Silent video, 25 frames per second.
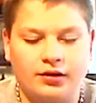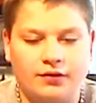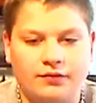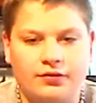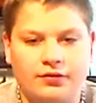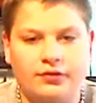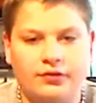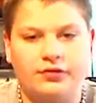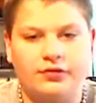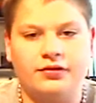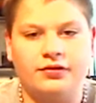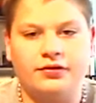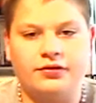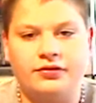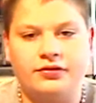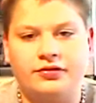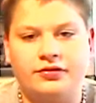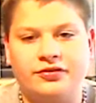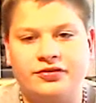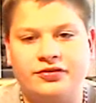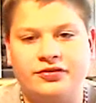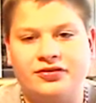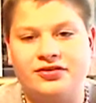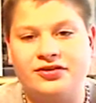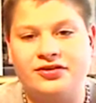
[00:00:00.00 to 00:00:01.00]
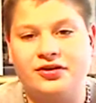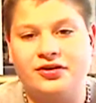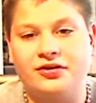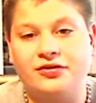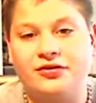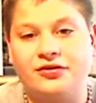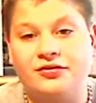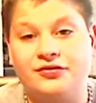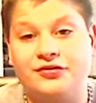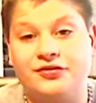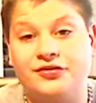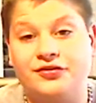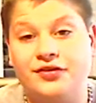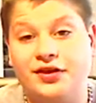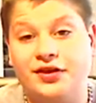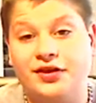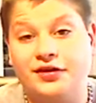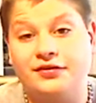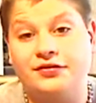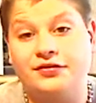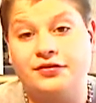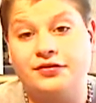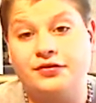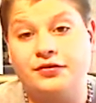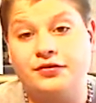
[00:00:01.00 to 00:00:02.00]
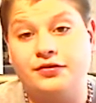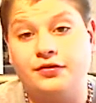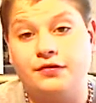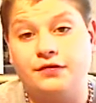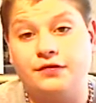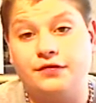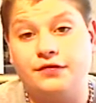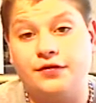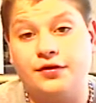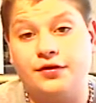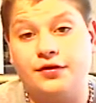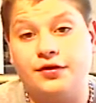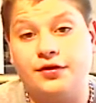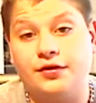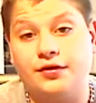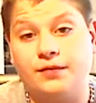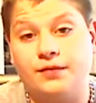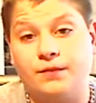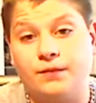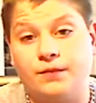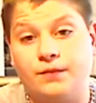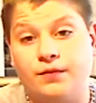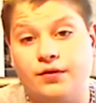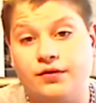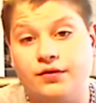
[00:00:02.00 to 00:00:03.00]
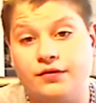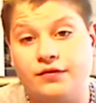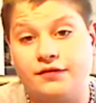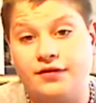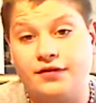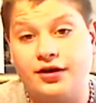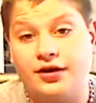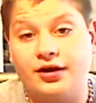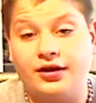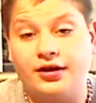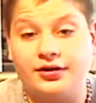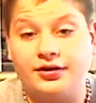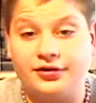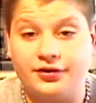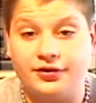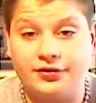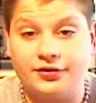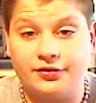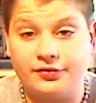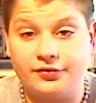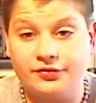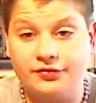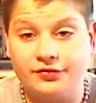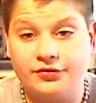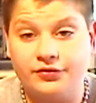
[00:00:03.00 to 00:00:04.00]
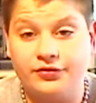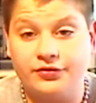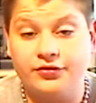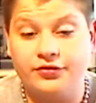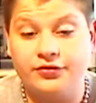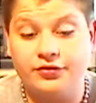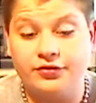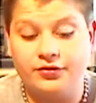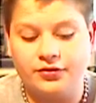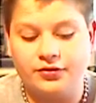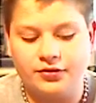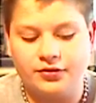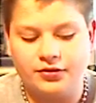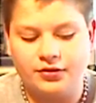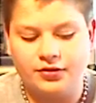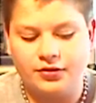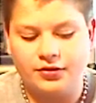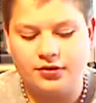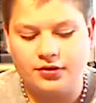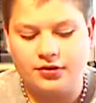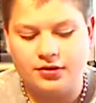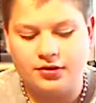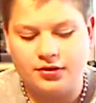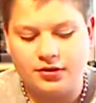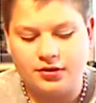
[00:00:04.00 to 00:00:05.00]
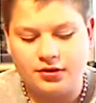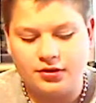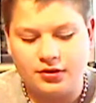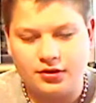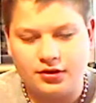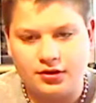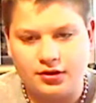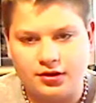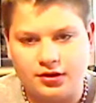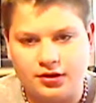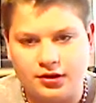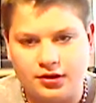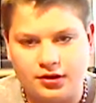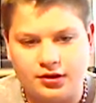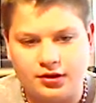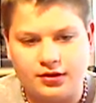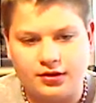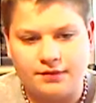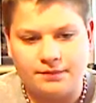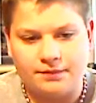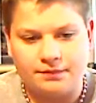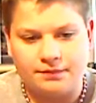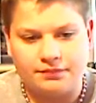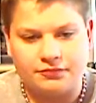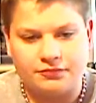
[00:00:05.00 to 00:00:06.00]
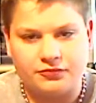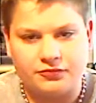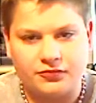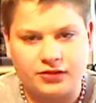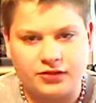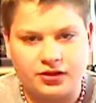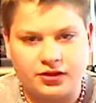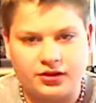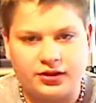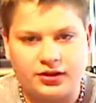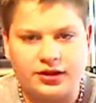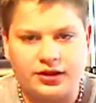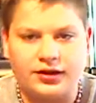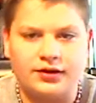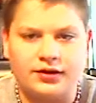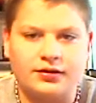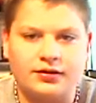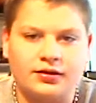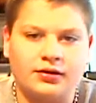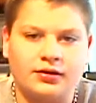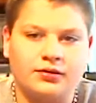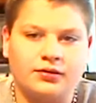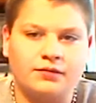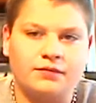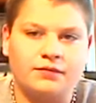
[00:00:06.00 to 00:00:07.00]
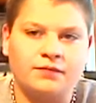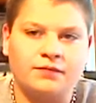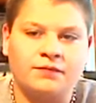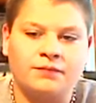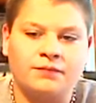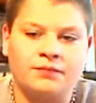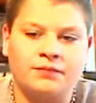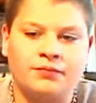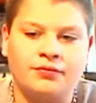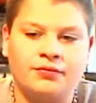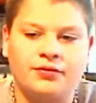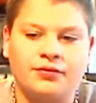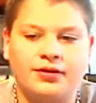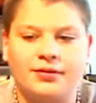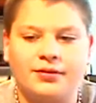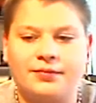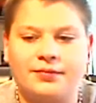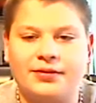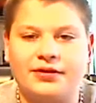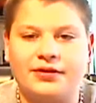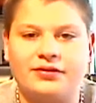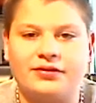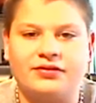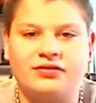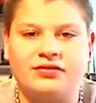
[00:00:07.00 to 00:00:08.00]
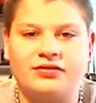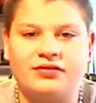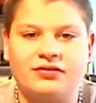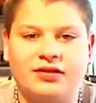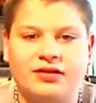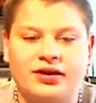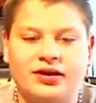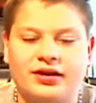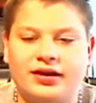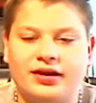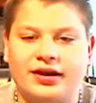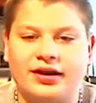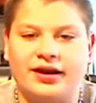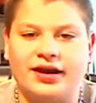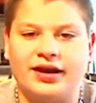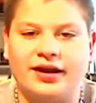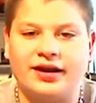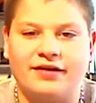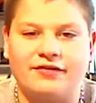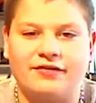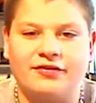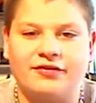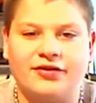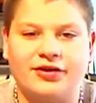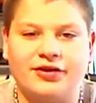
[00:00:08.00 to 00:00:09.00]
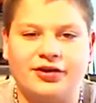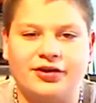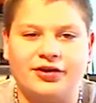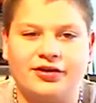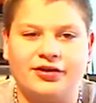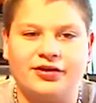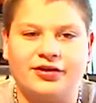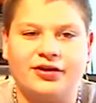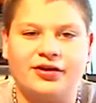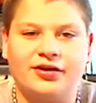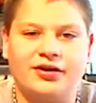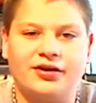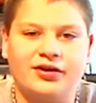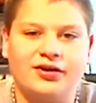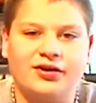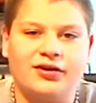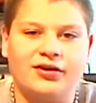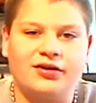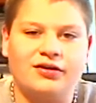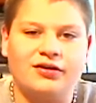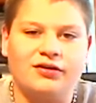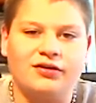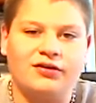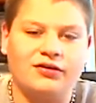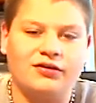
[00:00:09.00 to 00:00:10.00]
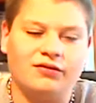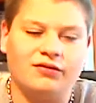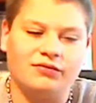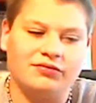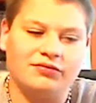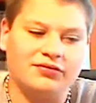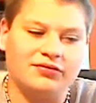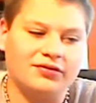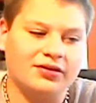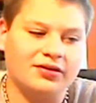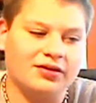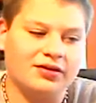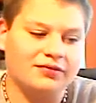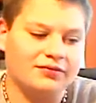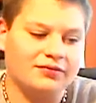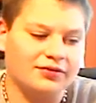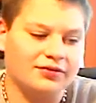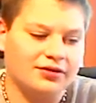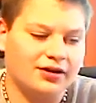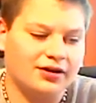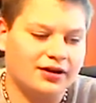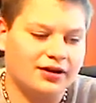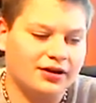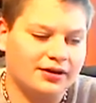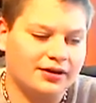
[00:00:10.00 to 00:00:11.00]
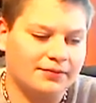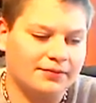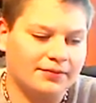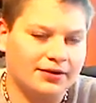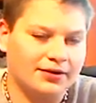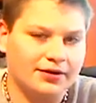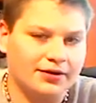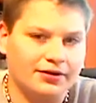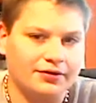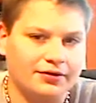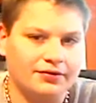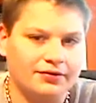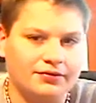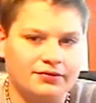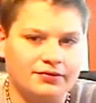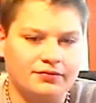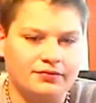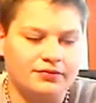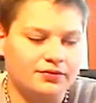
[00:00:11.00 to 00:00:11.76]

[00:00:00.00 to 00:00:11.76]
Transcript: This is show 6 for World of CAW News. Got a pretty big slate I have here of stuff to talk about.